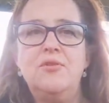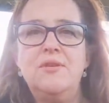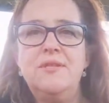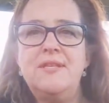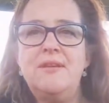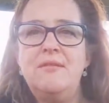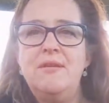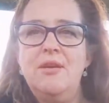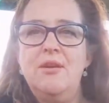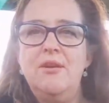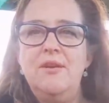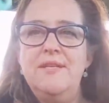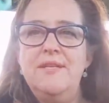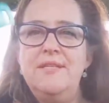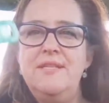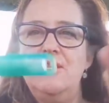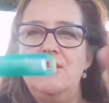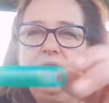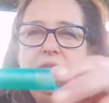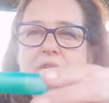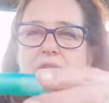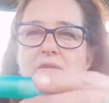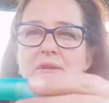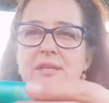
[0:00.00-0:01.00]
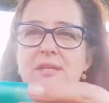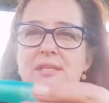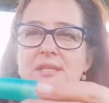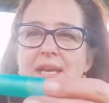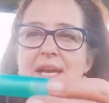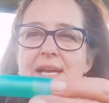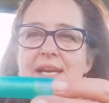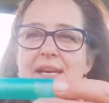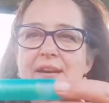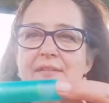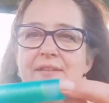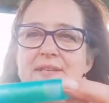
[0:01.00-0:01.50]
so it goes into a little
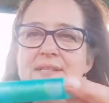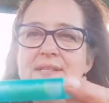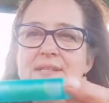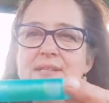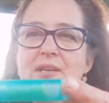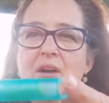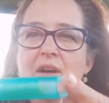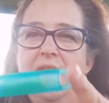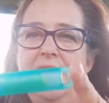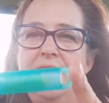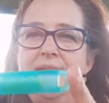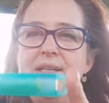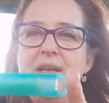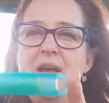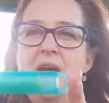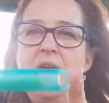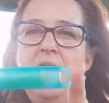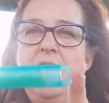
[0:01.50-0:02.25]
container this size,